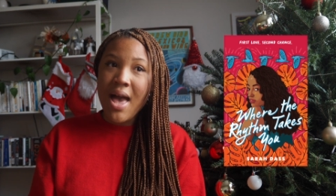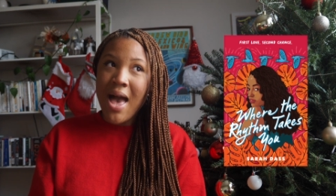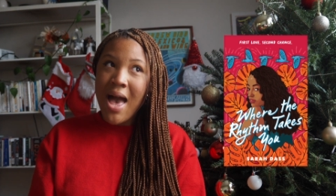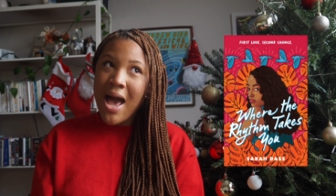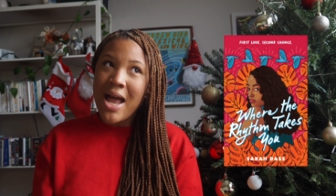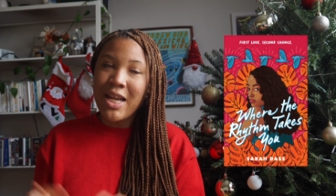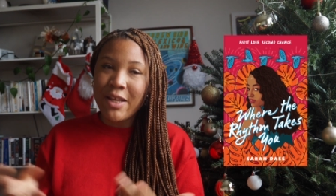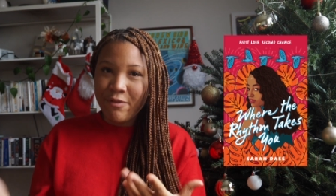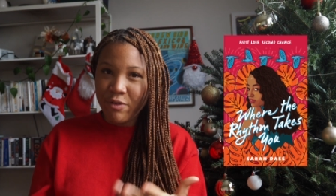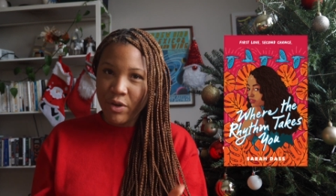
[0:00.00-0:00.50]

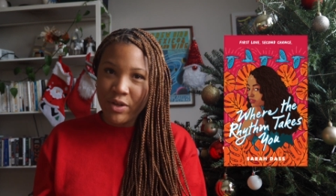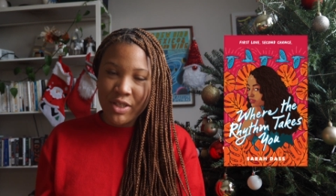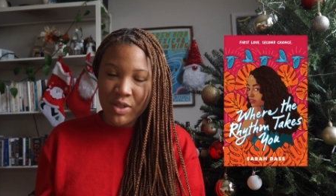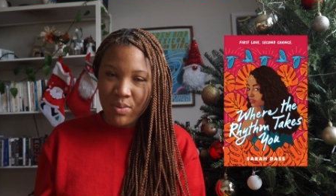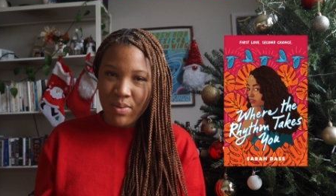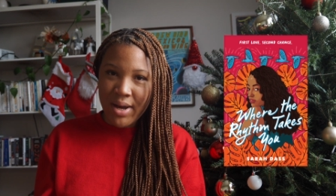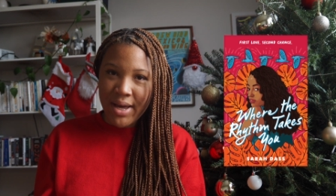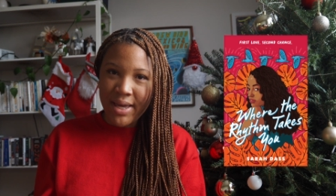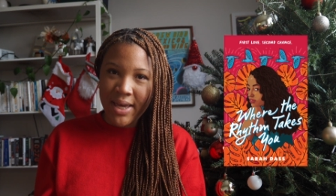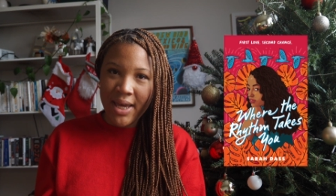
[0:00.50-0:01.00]
and if you're into
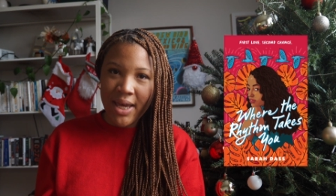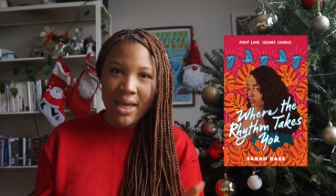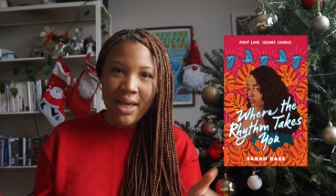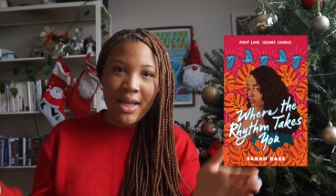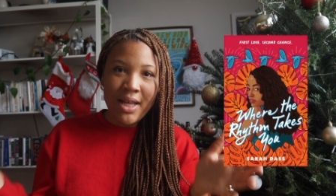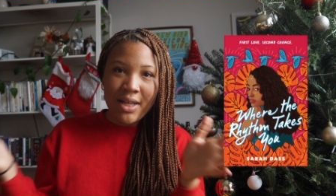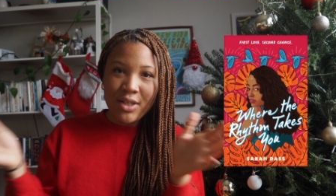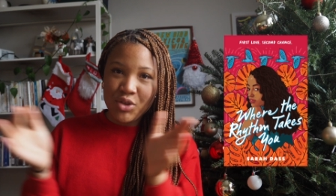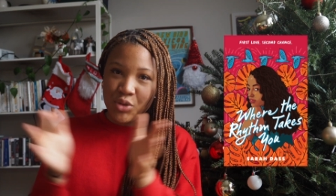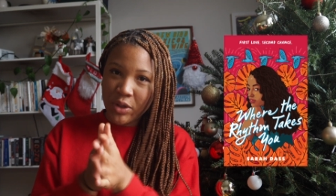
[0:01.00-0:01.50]

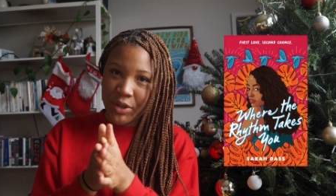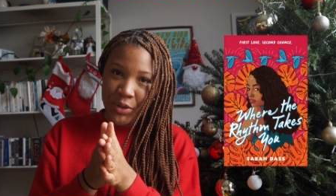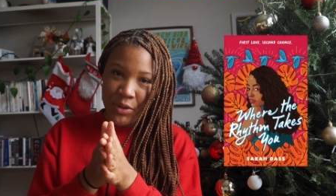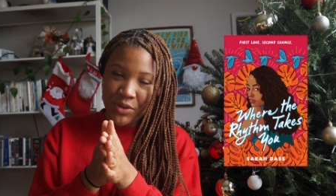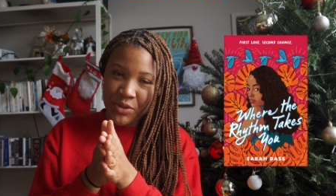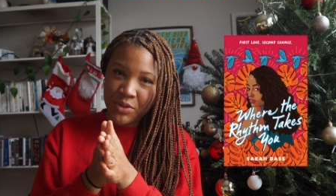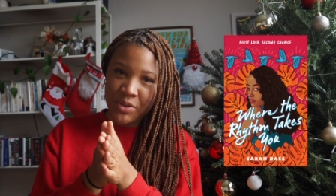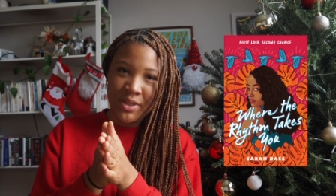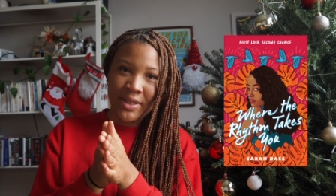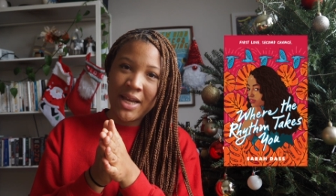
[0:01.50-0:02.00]
YA, join
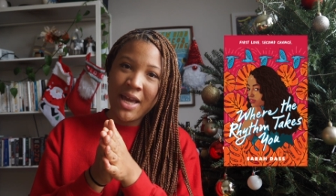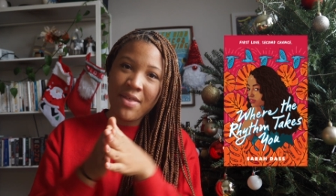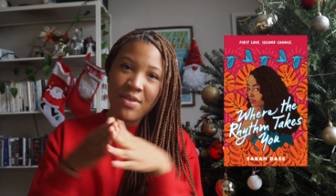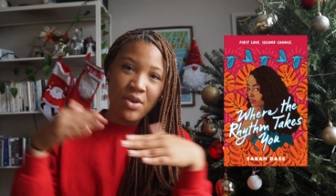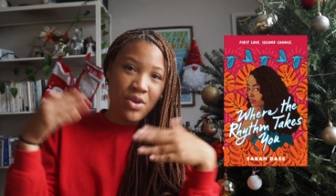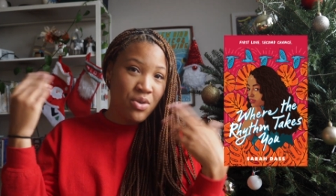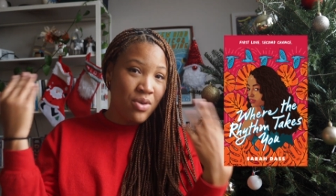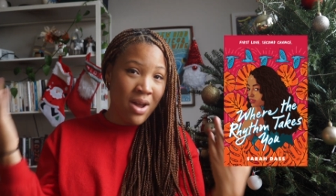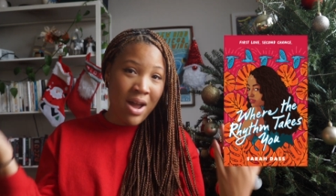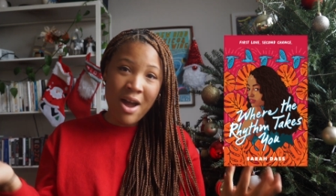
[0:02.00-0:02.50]
those two
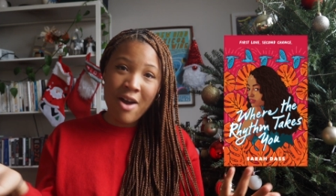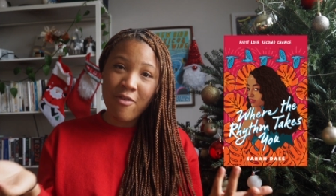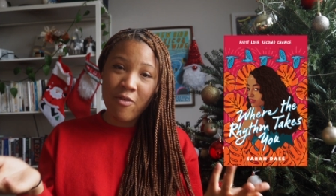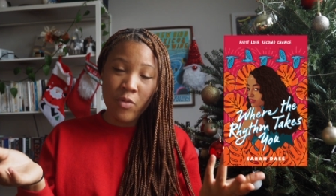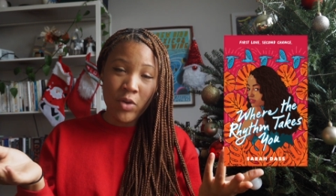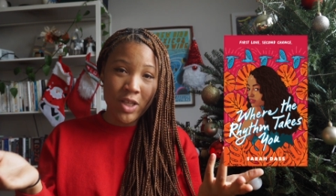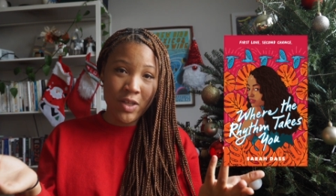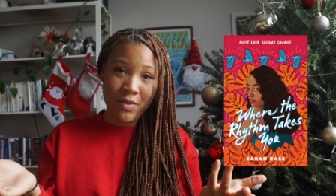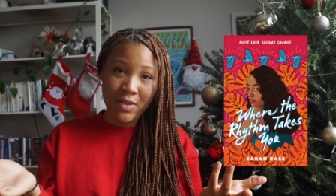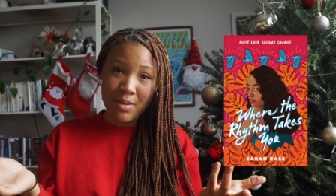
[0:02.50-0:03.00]
together, you have
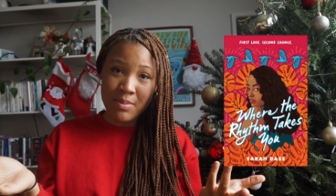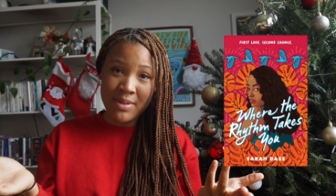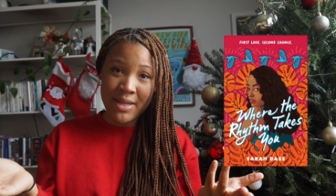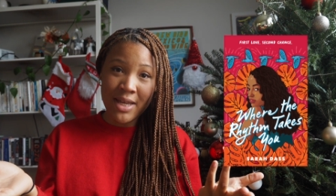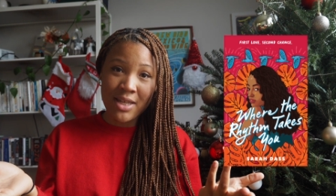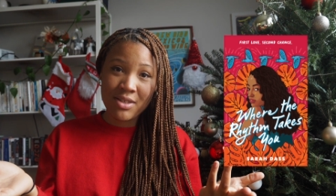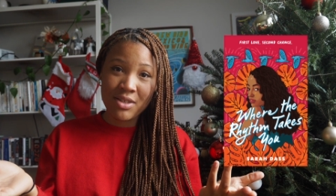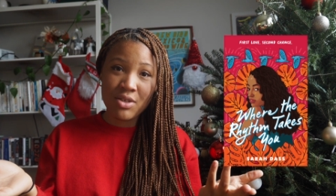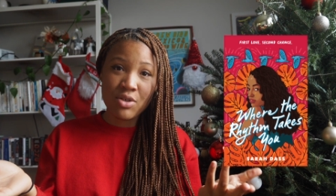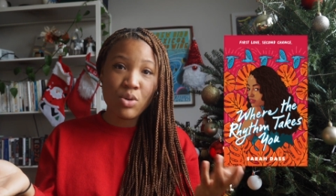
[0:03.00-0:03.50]
Where the Rhythm
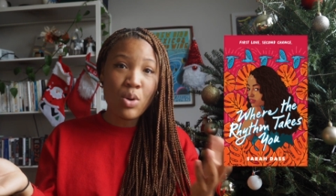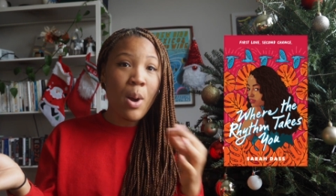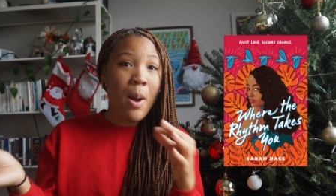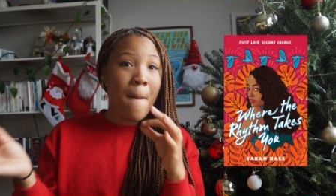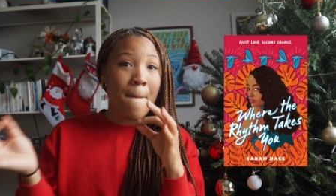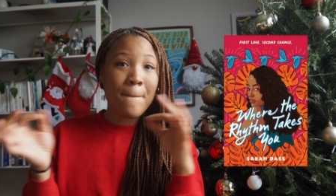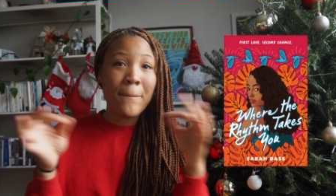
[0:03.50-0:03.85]
Takes You.